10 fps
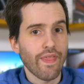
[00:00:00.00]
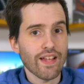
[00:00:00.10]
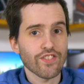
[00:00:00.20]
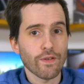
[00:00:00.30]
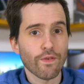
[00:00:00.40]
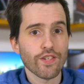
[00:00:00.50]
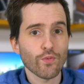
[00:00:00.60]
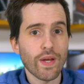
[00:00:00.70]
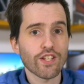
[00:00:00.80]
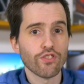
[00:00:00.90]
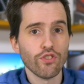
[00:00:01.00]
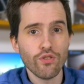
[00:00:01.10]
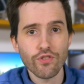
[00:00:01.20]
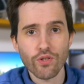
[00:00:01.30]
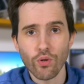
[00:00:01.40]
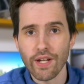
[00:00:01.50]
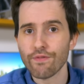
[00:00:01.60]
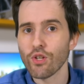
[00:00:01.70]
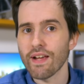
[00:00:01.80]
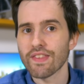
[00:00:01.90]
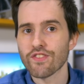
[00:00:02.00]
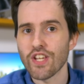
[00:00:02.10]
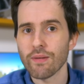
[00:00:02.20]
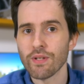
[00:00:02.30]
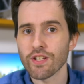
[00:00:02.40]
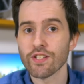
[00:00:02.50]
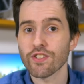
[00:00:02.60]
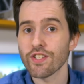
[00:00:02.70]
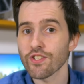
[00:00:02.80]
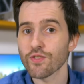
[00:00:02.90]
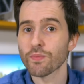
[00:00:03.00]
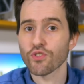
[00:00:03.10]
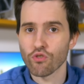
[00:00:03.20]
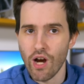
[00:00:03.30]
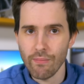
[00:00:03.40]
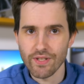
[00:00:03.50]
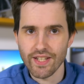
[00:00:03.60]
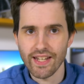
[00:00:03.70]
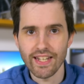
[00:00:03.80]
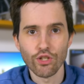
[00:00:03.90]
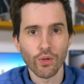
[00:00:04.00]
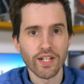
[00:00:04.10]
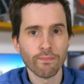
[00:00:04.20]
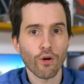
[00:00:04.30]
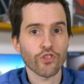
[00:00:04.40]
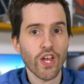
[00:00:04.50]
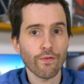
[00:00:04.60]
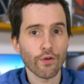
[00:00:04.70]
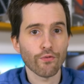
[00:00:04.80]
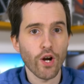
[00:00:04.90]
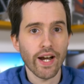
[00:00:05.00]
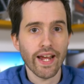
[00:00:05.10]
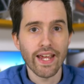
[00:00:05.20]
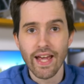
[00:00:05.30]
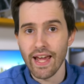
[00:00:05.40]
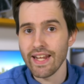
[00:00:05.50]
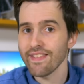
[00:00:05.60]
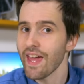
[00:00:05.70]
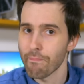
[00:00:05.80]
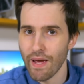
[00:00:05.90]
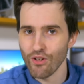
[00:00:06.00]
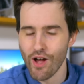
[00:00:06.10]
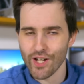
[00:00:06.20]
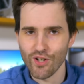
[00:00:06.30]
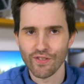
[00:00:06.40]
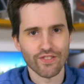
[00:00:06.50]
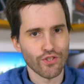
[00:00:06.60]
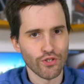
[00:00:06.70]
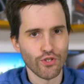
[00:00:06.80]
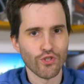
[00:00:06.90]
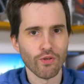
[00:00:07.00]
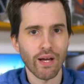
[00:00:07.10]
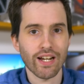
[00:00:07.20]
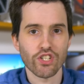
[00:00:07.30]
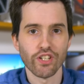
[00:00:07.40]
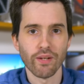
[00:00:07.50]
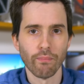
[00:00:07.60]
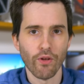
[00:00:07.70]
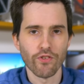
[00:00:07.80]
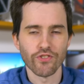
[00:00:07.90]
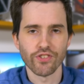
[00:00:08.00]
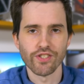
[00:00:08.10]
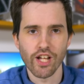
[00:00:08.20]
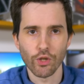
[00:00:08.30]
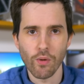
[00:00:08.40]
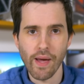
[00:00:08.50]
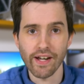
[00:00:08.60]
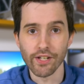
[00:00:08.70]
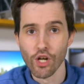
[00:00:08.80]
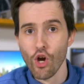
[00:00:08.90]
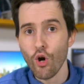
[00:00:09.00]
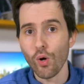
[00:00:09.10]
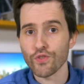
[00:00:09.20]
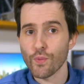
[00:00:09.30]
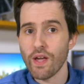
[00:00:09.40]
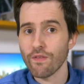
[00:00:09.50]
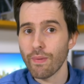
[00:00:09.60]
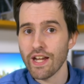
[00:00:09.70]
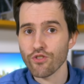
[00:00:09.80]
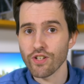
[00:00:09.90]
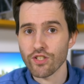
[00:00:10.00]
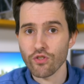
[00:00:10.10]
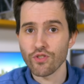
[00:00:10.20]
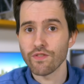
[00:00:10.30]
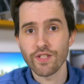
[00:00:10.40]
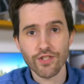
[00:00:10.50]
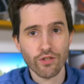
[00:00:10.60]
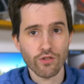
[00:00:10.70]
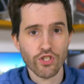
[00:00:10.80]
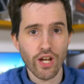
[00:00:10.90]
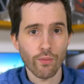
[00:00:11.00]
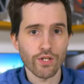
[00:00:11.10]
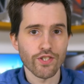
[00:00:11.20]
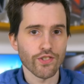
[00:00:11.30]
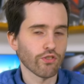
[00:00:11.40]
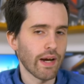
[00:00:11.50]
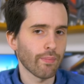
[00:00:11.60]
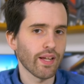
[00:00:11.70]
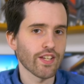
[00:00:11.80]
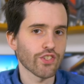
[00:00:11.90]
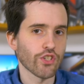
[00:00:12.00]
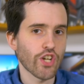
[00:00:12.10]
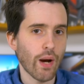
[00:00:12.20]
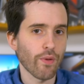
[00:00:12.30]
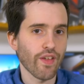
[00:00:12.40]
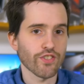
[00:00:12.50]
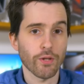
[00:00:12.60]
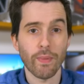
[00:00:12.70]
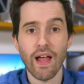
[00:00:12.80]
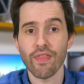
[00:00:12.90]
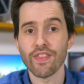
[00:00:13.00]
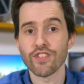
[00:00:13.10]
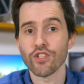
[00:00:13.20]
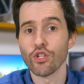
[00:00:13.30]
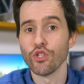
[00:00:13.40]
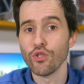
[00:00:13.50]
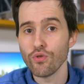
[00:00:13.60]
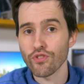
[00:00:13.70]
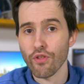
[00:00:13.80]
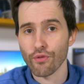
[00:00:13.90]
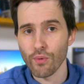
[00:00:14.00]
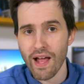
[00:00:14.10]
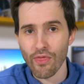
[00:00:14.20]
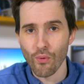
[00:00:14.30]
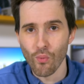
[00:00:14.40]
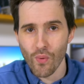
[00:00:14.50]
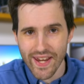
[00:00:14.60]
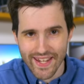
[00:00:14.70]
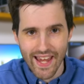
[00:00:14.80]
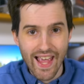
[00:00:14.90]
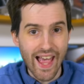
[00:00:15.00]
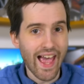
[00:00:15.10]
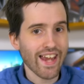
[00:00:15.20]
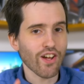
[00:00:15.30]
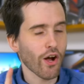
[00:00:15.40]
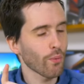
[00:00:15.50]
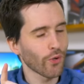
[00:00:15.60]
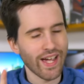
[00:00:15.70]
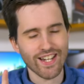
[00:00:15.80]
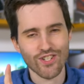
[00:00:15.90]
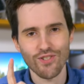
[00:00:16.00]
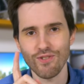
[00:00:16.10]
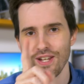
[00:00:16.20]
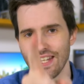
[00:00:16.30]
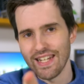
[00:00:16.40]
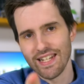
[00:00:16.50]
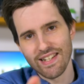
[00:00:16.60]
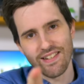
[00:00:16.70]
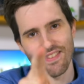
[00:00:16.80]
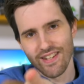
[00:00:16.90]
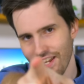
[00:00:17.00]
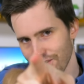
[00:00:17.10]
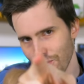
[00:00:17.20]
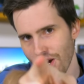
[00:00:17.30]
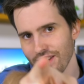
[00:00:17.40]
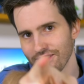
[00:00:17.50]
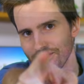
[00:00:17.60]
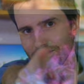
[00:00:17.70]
That's it for this week's News Corner. If you like this segment, consider subscribing to get it in your inbox every Friday and hit that bell icon so YouTube actually bothers to tell you about it. Also, we have a Patreon exclusive Discord chat, which is a great place to chat with us about this news throughout the week, and I will catch you in the next one.